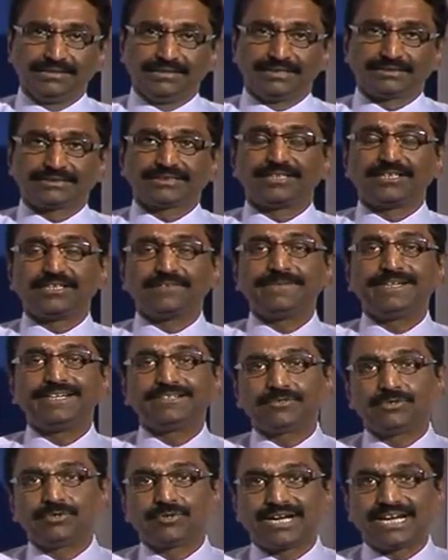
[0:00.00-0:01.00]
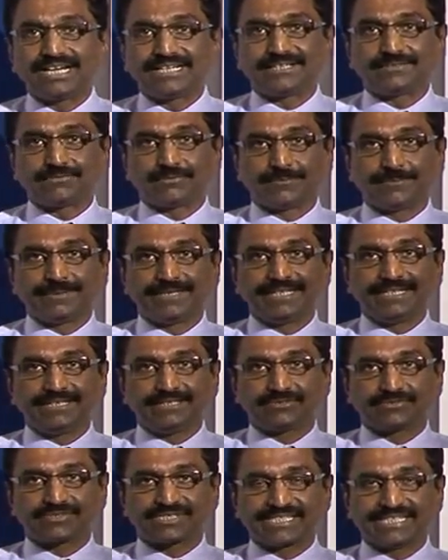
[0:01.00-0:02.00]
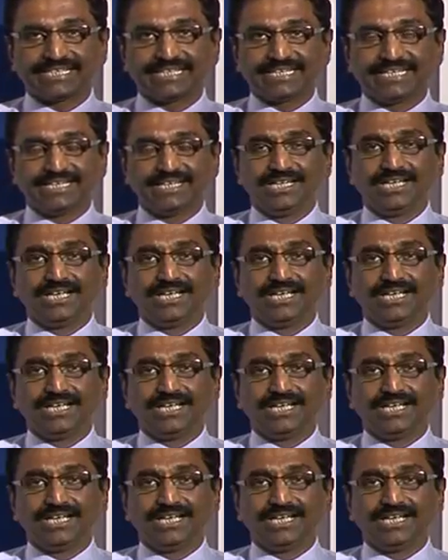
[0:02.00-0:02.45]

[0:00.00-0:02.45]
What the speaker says: A third way to look at it would be to say